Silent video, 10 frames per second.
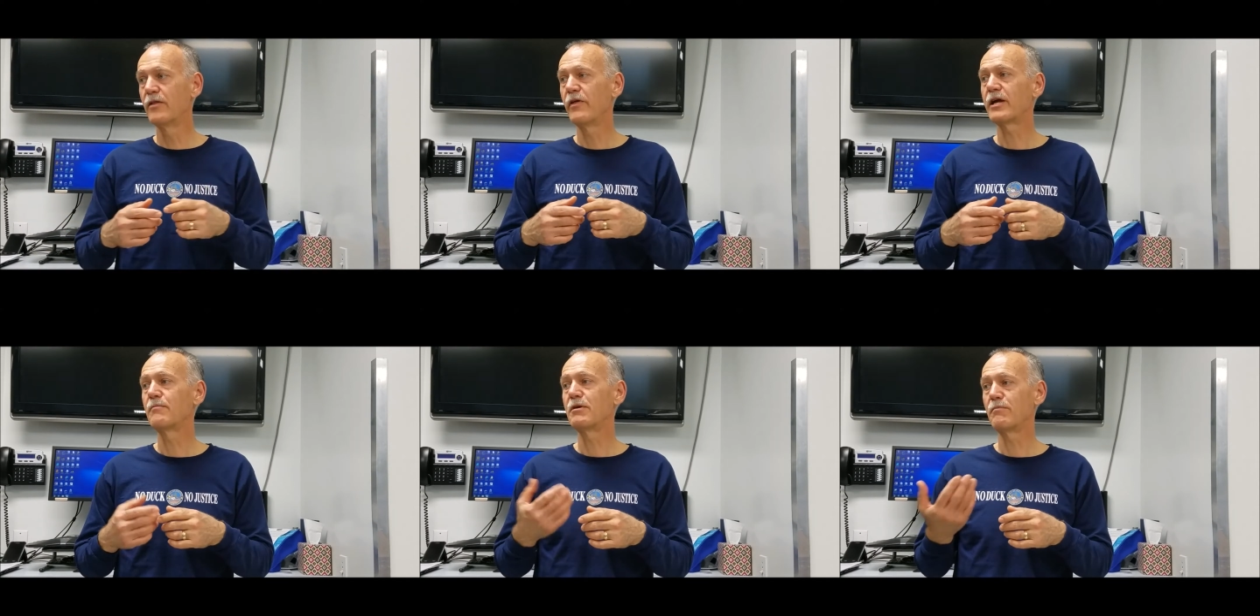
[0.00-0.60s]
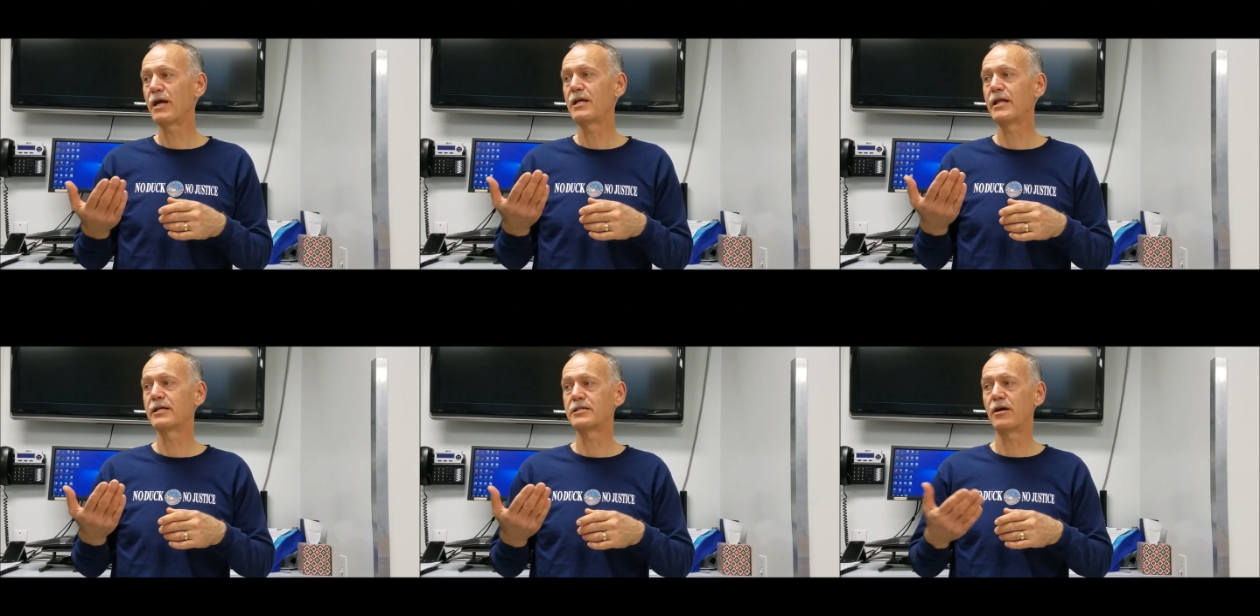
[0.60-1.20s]
they can be making
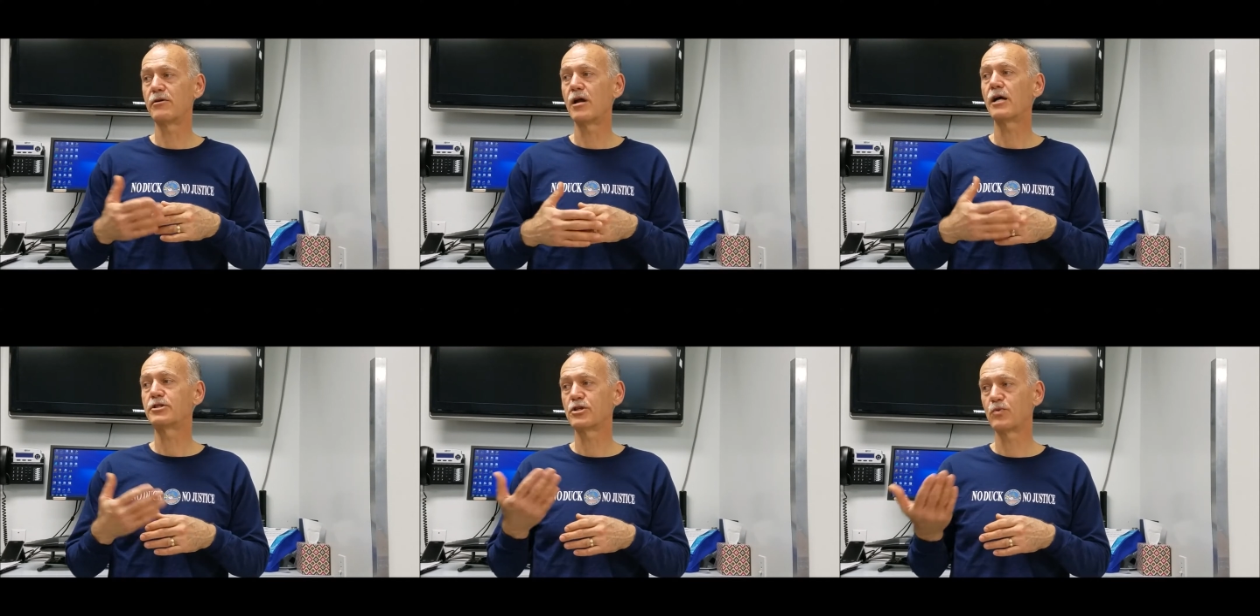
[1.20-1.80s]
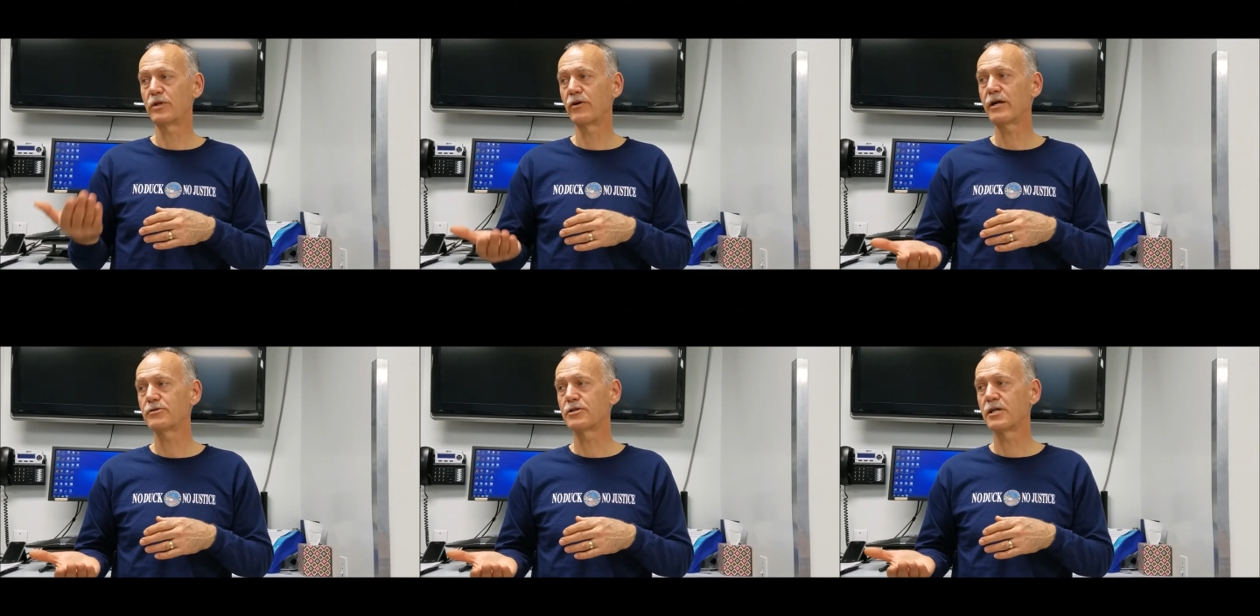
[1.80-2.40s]
that sound not just when they're
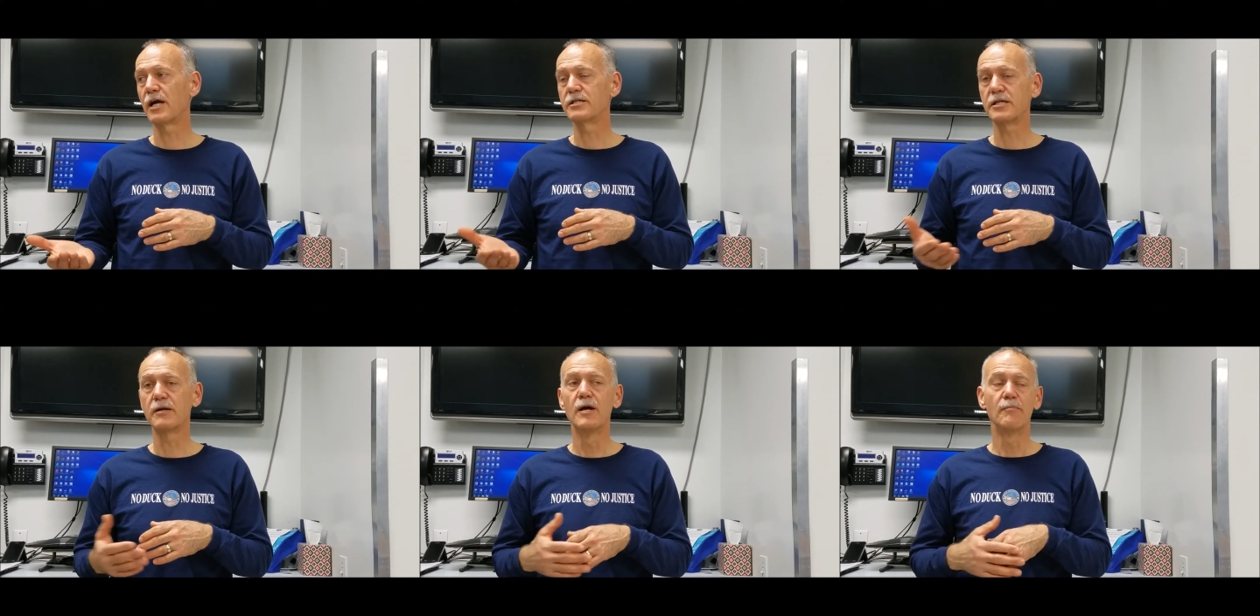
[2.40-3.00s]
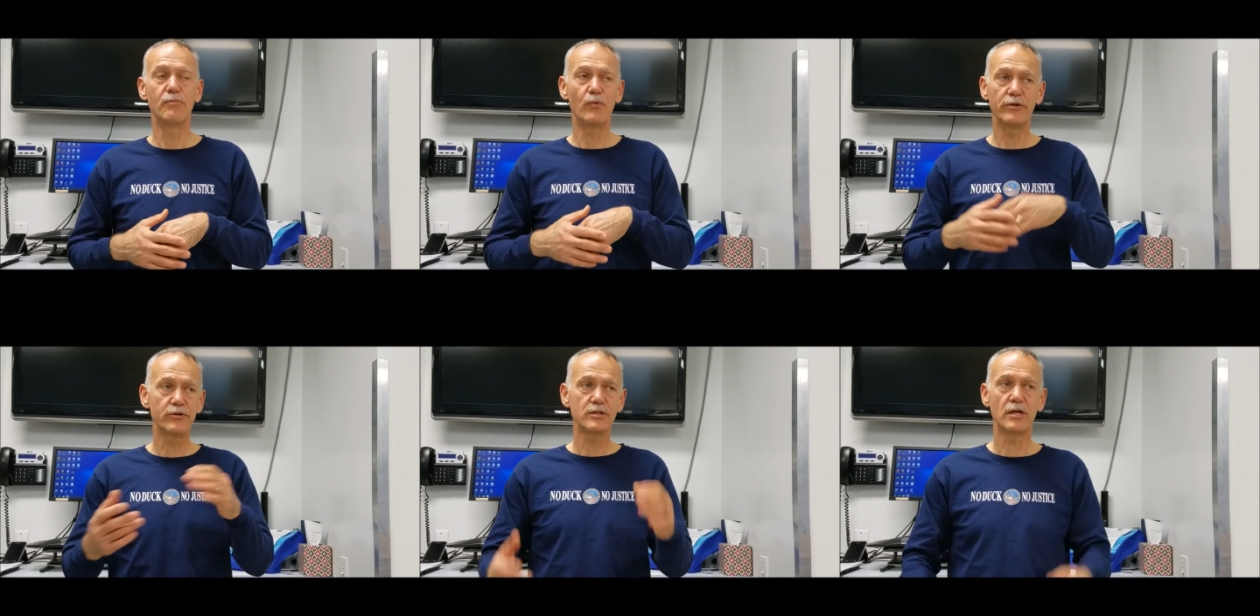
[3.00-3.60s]
exercising, but when
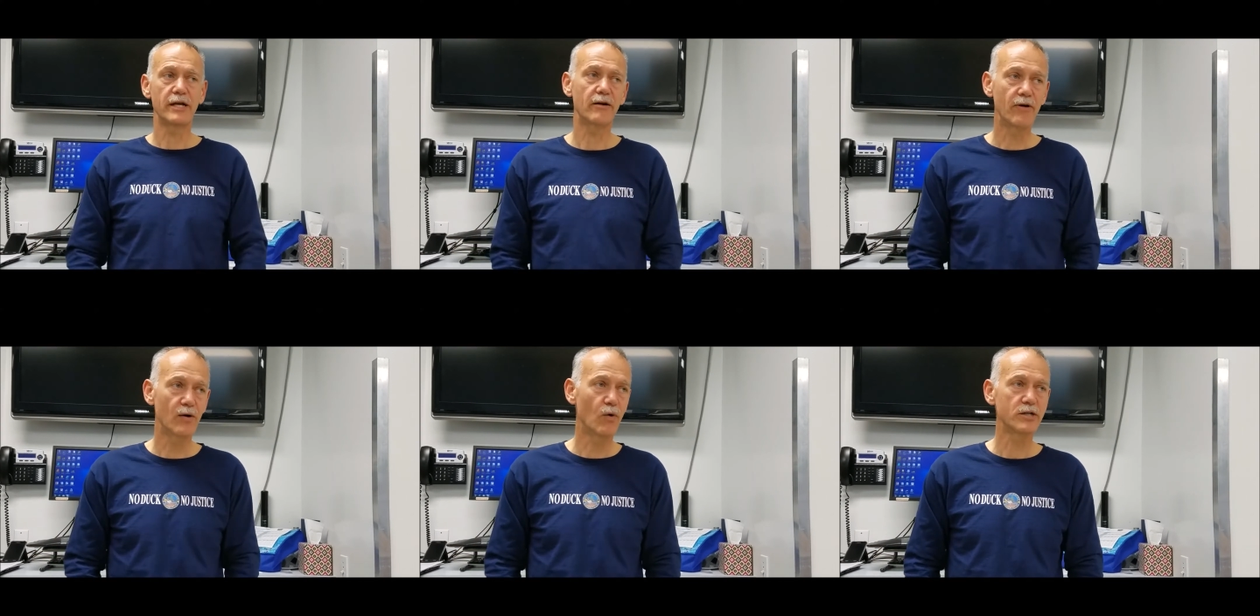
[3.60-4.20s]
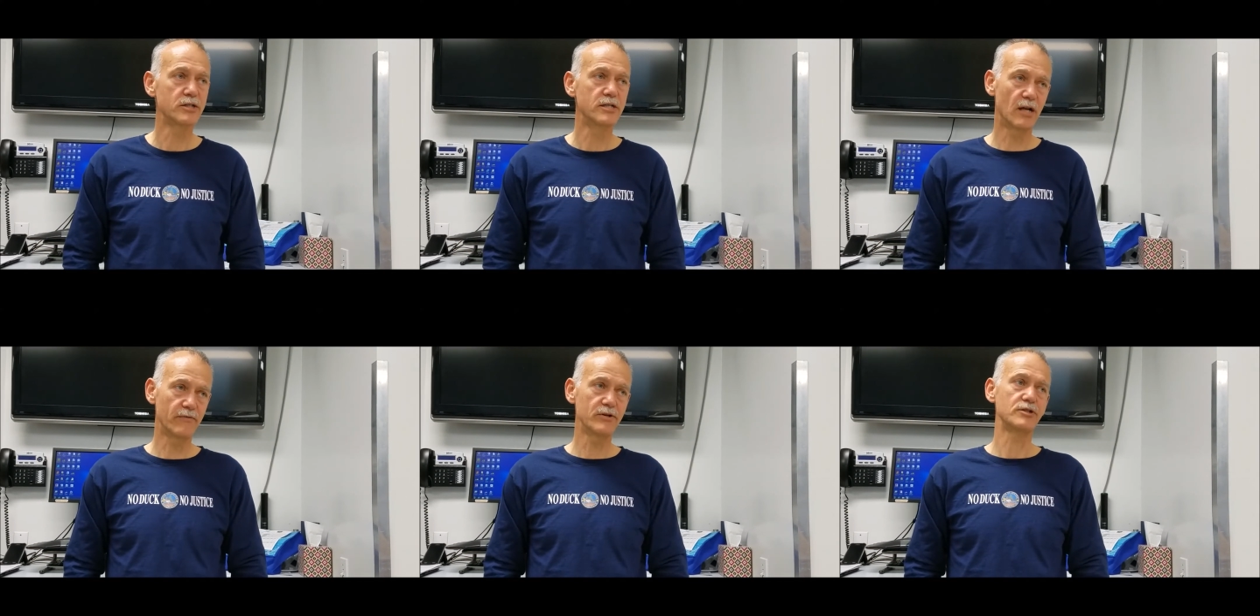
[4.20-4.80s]
they're just laying around watching
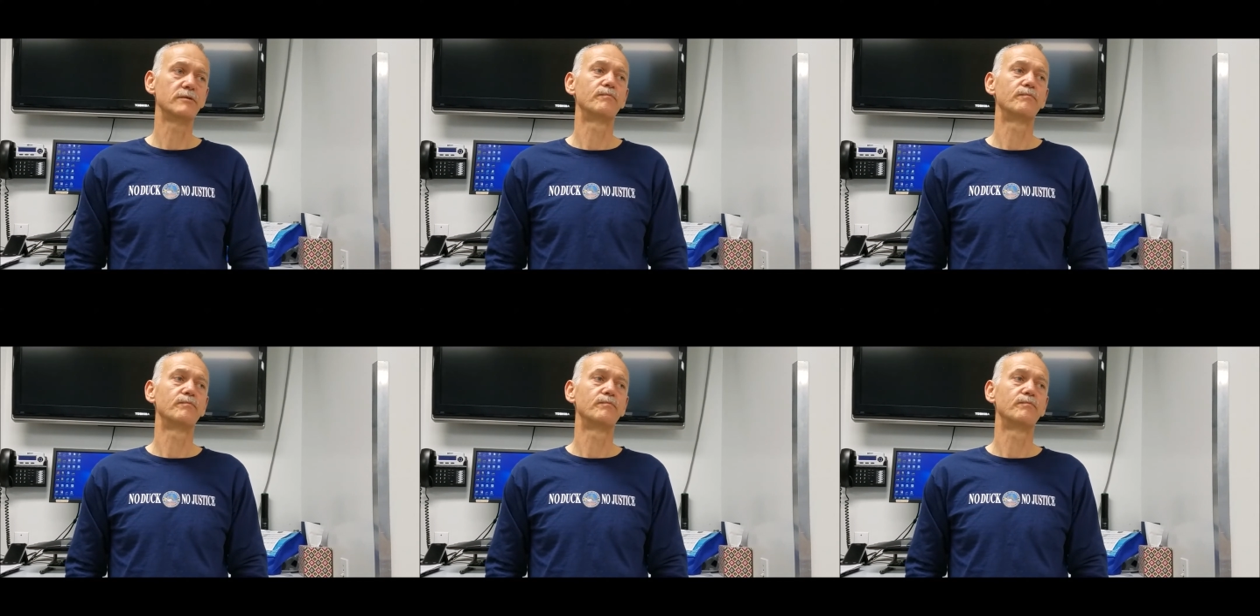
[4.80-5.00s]
television.